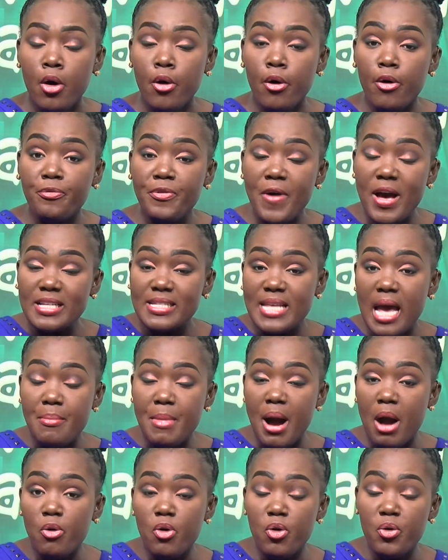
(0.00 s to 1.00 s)
O first time
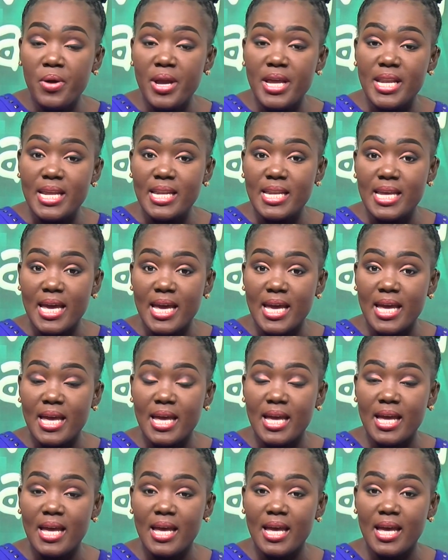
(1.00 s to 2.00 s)
I will win in
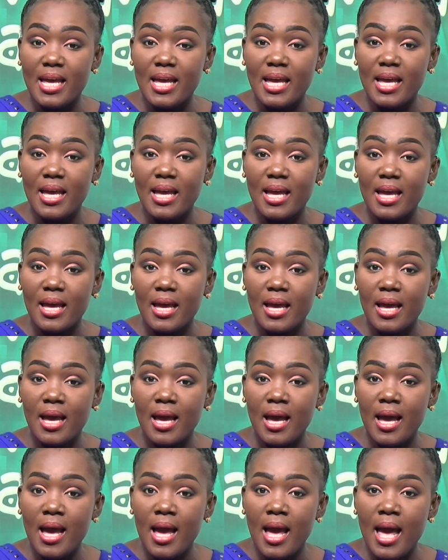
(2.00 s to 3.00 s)
my first time
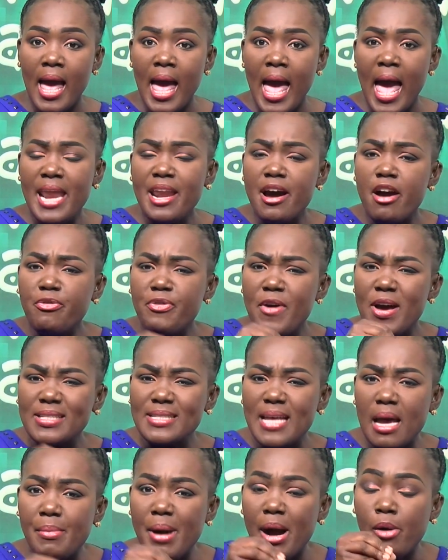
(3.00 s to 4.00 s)
in ye. And our first
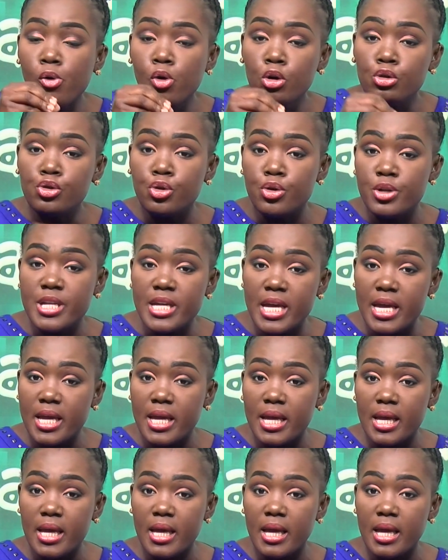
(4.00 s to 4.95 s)
time I will to ye.